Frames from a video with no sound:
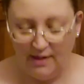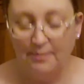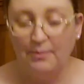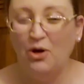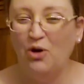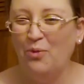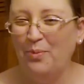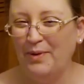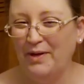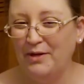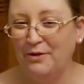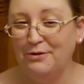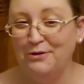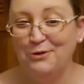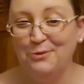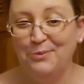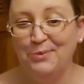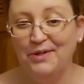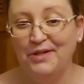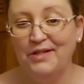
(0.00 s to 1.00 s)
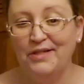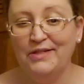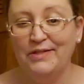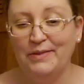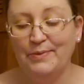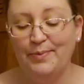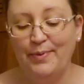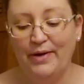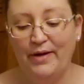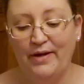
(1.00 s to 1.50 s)
I'm hoping no duplicates,
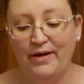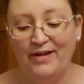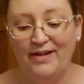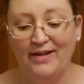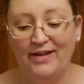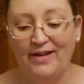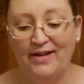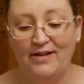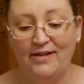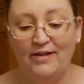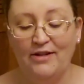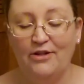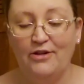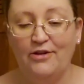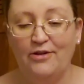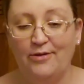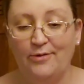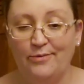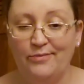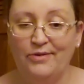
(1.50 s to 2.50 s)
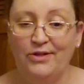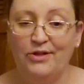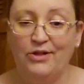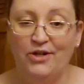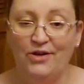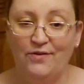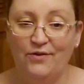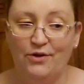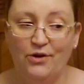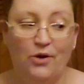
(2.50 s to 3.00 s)
but again, you know, you
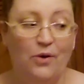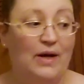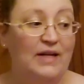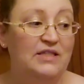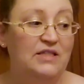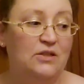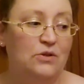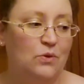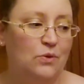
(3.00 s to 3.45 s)
never know. I did